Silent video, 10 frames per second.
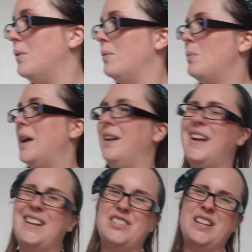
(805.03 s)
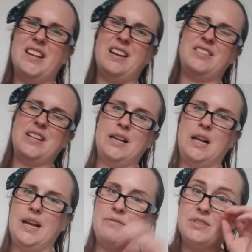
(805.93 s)
well, actually, I tell a
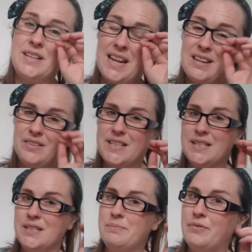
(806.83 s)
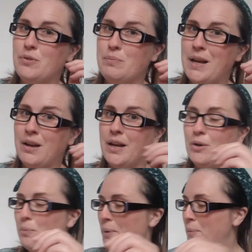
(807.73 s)
lie, I haven't done any on this since before my
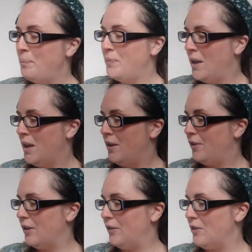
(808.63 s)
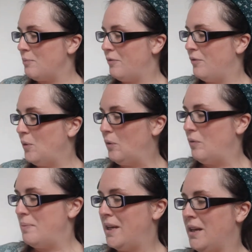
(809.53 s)
IOP. So since before
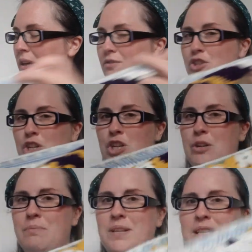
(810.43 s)
the beginning of June. But